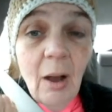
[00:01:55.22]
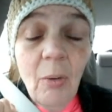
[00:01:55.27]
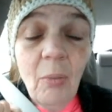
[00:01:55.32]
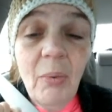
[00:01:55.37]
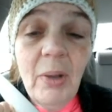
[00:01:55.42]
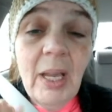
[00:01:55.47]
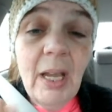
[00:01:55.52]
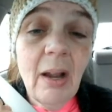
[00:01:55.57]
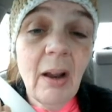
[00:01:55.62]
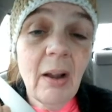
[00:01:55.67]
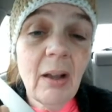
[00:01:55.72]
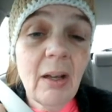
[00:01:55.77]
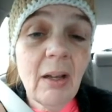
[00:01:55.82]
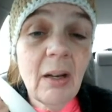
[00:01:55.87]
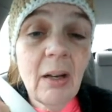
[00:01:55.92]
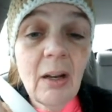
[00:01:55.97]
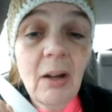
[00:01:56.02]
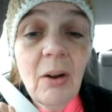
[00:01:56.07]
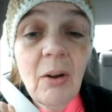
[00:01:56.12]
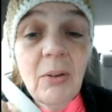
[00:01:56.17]
We are going
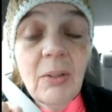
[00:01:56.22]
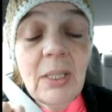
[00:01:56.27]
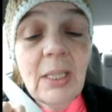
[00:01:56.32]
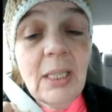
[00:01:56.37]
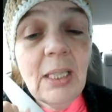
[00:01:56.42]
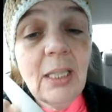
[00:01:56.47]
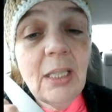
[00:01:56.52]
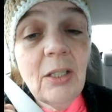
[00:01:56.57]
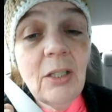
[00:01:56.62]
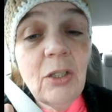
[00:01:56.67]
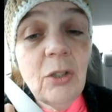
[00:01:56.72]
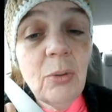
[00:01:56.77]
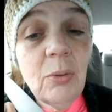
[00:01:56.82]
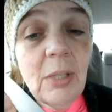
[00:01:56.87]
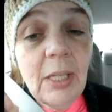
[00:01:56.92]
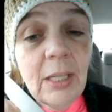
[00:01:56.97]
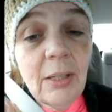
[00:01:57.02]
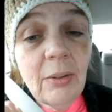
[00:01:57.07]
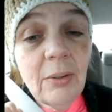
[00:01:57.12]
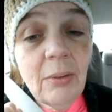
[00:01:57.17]
to go see
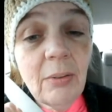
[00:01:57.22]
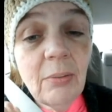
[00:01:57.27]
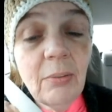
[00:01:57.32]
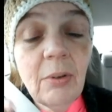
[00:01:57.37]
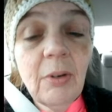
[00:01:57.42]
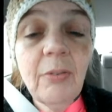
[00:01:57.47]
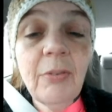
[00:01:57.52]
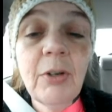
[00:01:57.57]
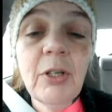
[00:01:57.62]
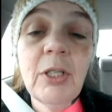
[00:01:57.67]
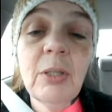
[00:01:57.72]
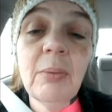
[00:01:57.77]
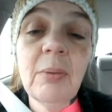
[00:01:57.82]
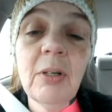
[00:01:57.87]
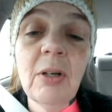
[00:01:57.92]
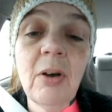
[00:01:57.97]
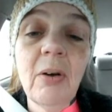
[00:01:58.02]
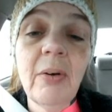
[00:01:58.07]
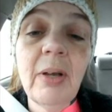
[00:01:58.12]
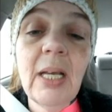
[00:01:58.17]
Dolittle. Well, first we're
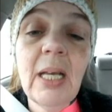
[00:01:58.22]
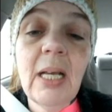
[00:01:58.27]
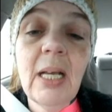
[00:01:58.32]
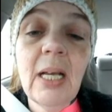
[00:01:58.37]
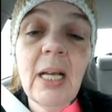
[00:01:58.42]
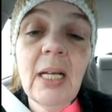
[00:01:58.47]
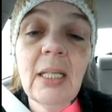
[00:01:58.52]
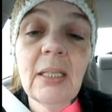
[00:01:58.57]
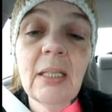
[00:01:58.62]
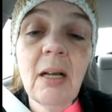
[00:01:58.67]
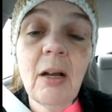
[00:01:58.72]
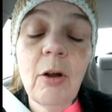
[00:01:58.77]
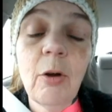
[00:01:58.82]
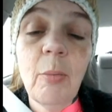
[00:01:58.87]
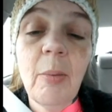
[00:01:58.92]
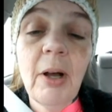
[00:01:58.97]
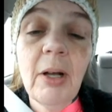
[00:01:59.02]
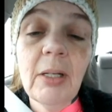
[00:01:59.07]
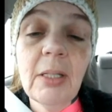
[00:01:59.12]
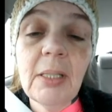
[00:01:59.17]
going to go eat at Taco
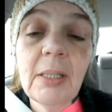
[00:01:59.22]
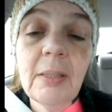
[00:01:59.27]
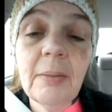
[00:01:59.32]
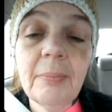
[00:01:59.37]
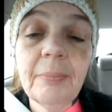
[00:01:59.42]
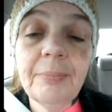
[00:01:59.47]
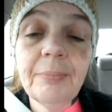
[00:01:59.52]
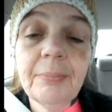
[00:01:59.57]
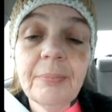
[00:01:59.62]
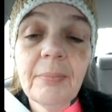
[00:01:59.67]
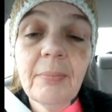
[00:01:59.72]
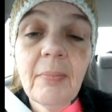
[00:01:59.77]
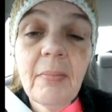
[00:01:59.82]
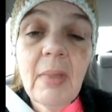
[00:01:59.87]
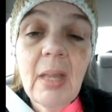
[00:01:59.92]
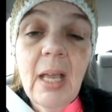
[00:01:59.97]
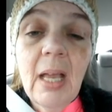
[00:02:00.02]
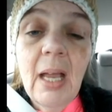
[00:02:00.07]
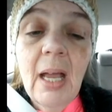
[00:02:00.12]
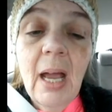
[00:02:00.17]
Box.
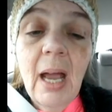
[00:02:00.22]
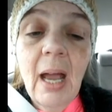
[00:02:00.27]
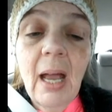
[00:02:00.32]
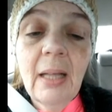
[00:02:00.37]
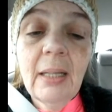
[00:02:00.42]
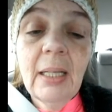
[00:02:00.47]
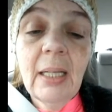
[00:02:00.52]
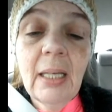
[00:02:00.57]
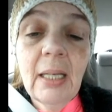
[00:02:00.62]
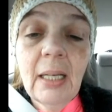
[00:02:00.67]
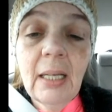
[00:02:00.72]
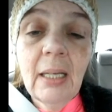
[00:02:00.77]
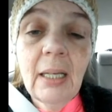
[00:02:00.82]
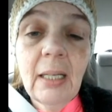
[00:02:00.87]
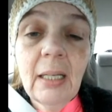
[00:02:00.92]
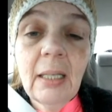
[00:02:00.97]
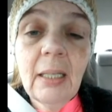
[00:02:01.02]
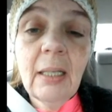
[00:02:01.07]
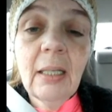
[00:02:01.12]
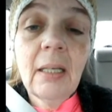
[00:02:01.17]
And
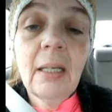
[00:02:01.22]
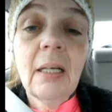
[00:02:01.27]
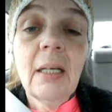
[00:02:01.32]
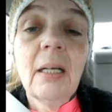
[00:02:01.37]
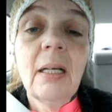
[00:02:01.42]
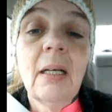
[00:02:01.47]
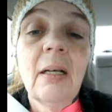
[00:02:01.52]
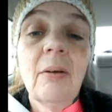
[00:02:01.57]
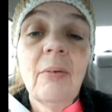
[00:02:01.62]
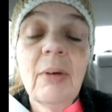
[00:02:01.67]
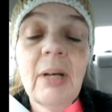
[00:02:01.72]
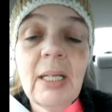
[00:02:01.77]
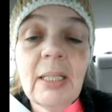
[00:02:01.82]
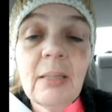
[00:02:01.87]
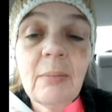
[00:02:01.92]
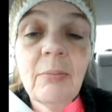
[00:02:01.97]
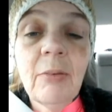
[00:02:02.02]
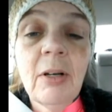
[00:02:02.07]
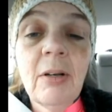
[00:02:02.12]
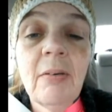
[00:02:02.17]
then we got
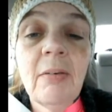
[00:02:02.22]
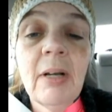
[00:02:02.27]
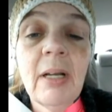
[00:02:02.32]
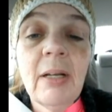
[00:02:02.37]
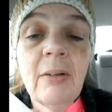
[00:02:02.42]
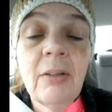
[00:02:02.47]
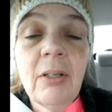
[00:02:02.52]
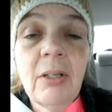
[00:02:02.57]
some run around to